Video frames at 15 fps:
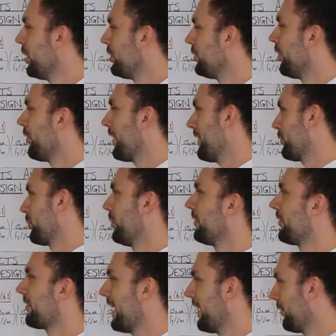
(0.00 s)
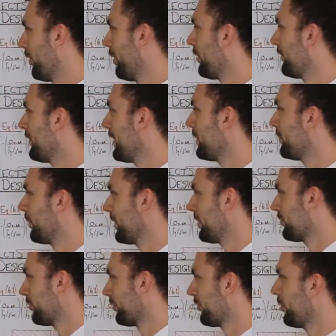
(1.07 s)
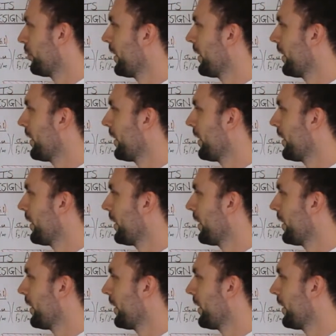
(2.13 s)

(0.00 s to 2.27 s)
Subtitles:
You don't have to understand all of it, but it's just